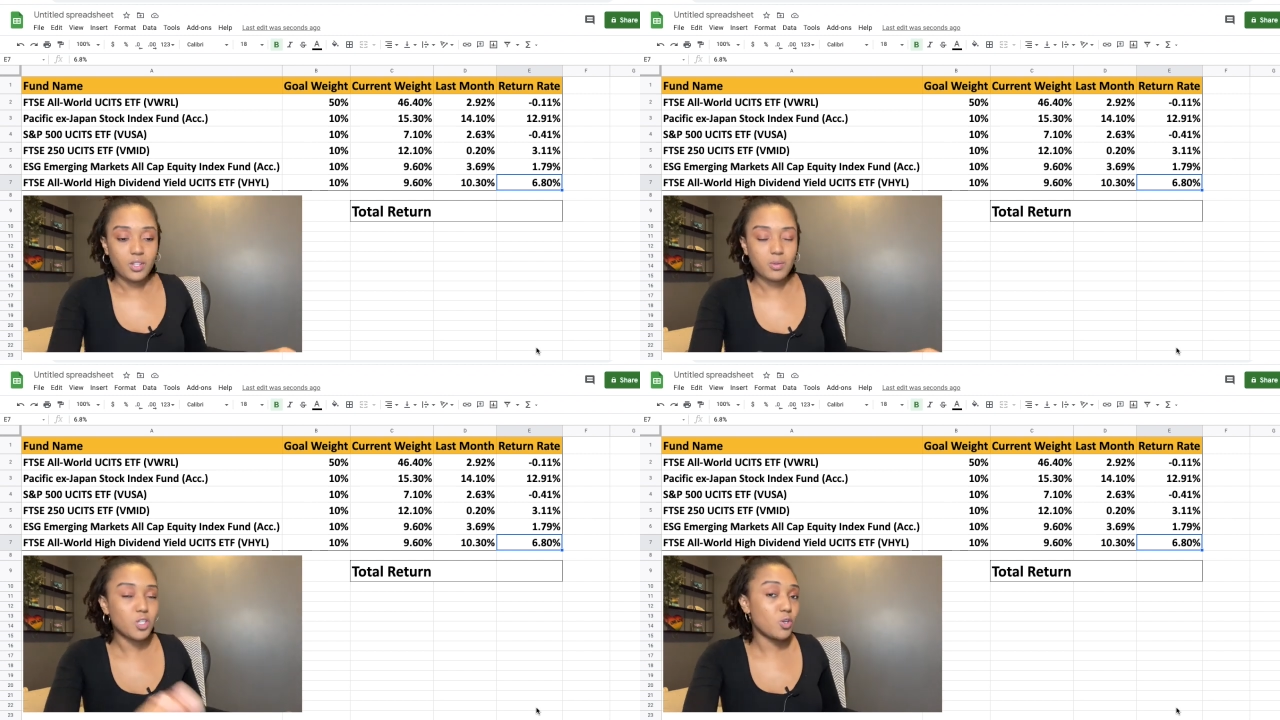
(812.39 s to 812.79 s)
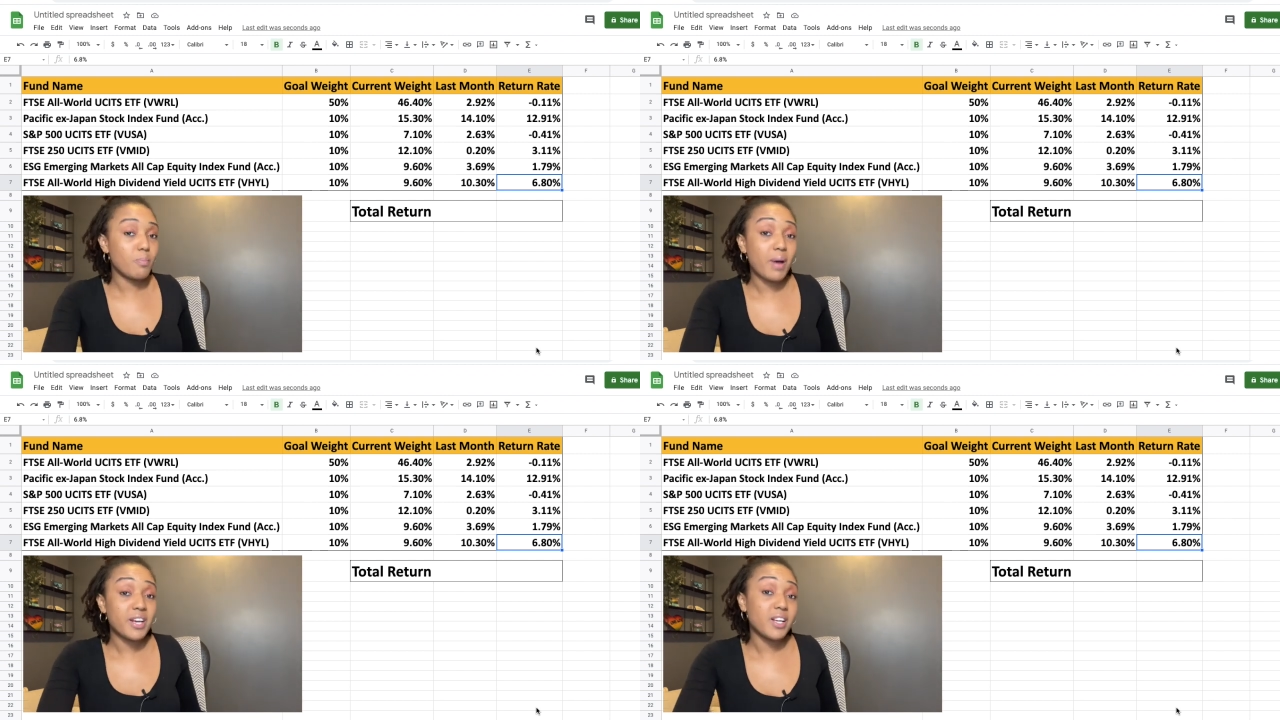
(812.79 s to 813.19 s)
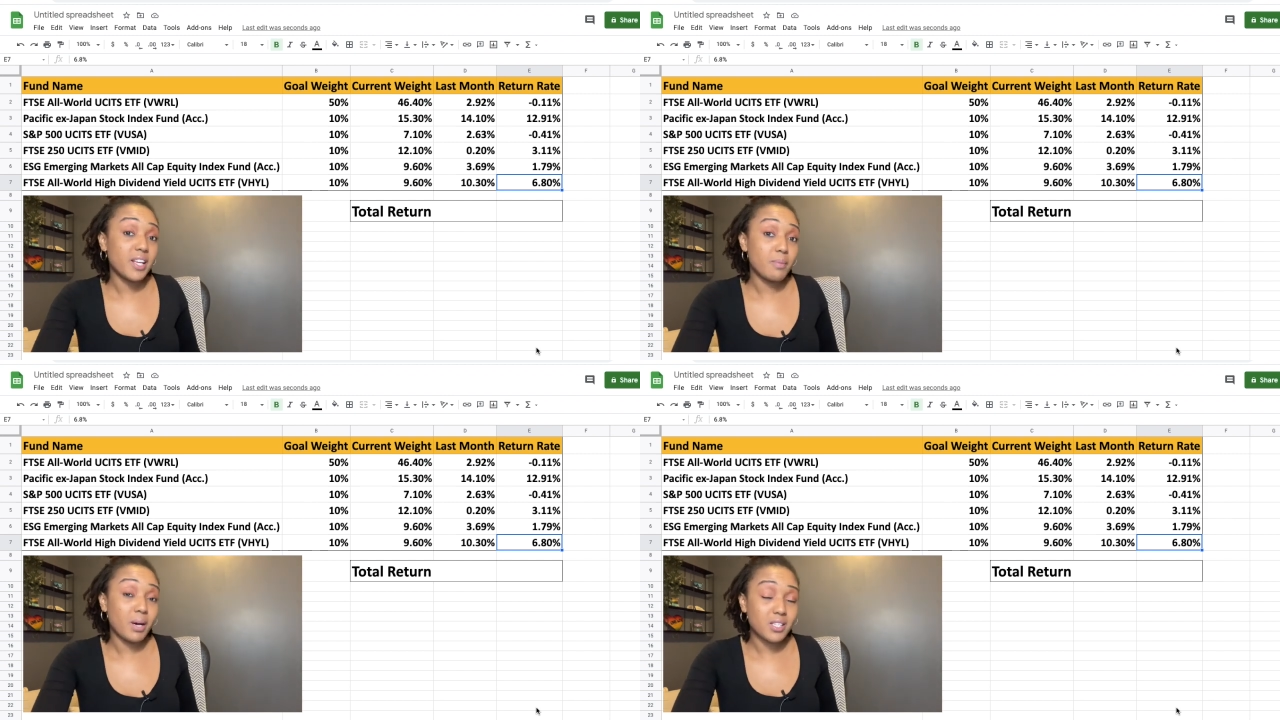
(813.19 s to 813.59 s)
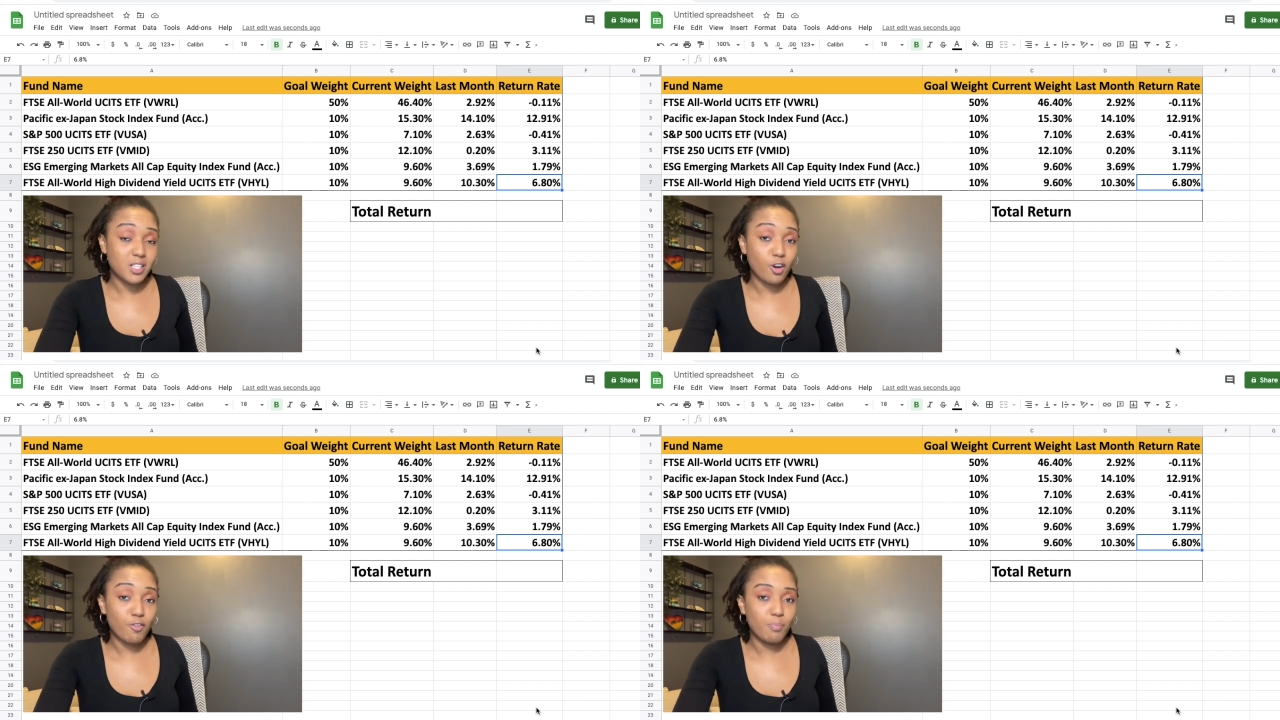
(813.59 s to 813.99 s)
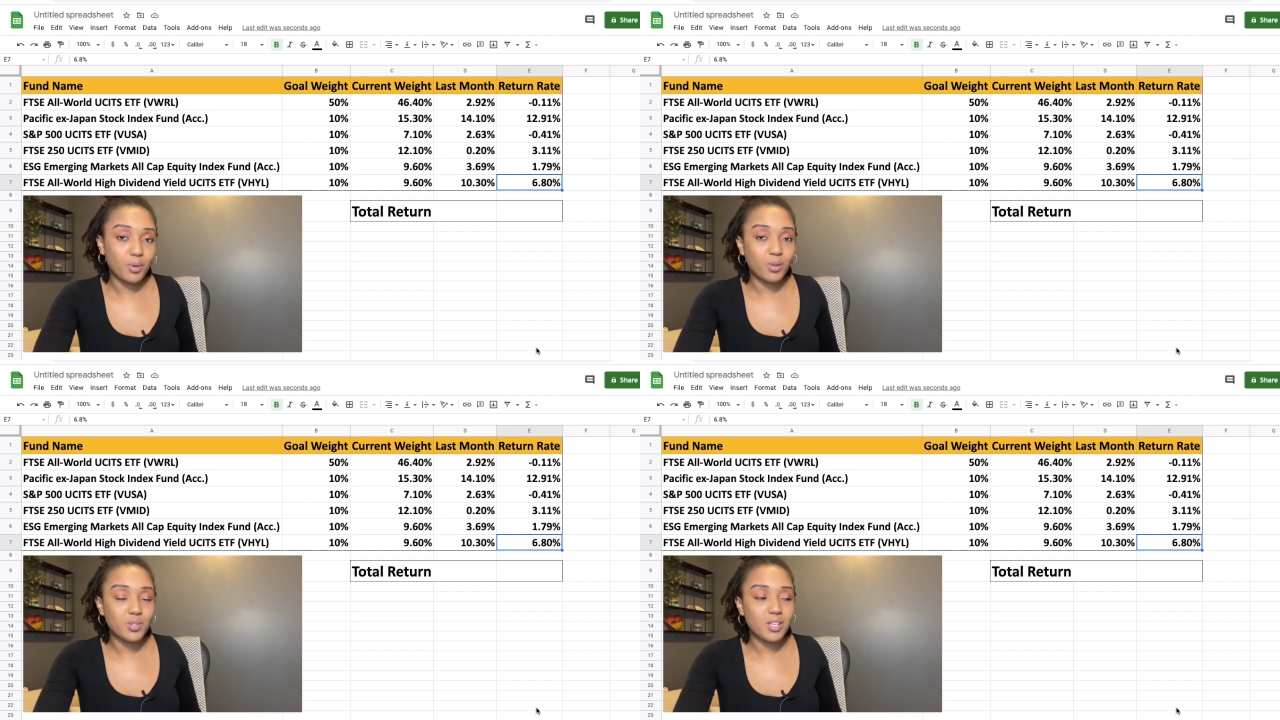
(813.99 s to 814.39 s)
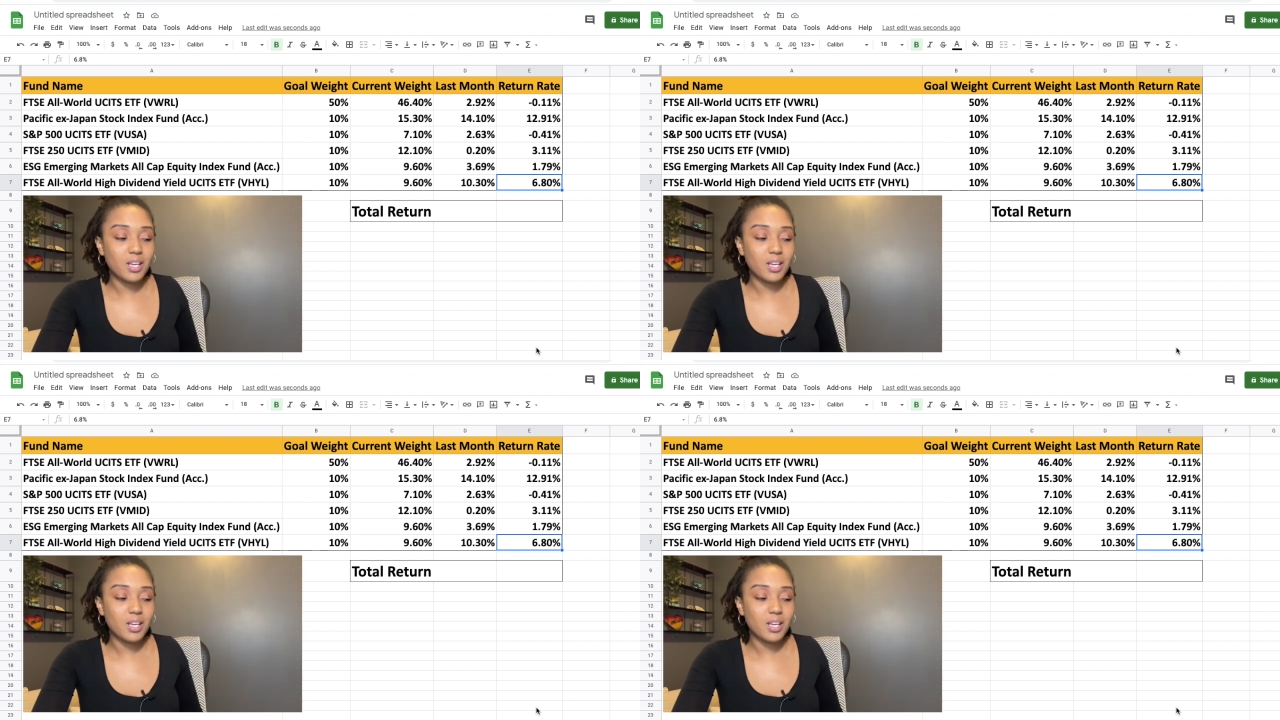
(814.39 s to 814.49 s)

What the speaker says: So I do it manually myself because